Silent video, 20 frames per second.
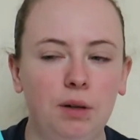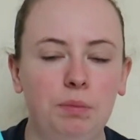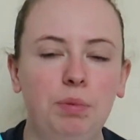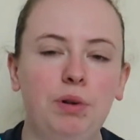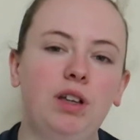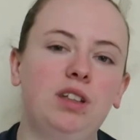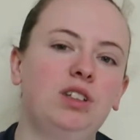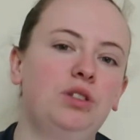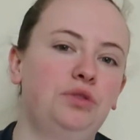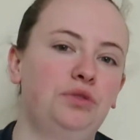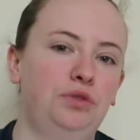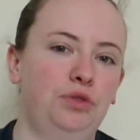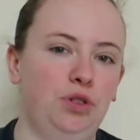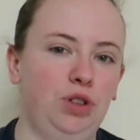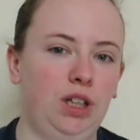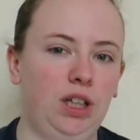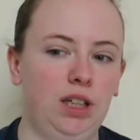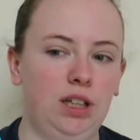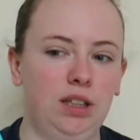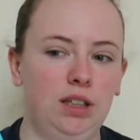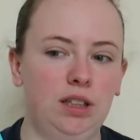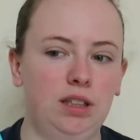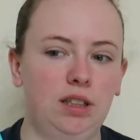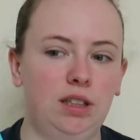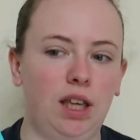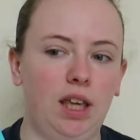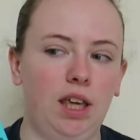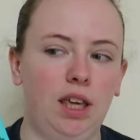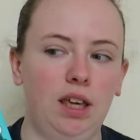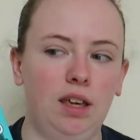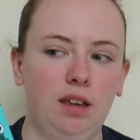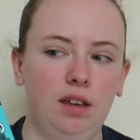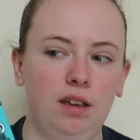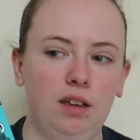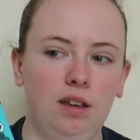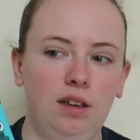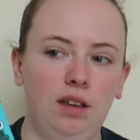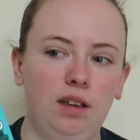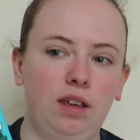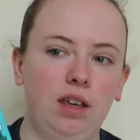because it's funny to see,
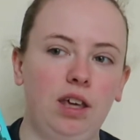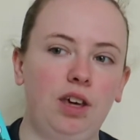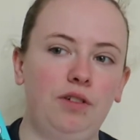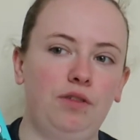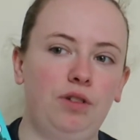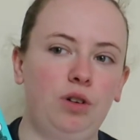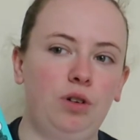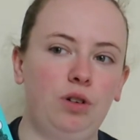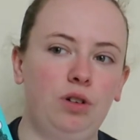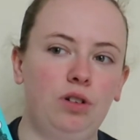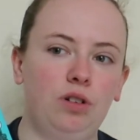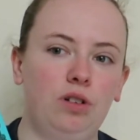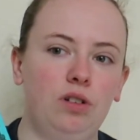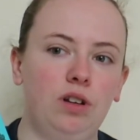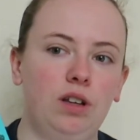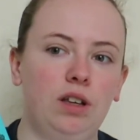even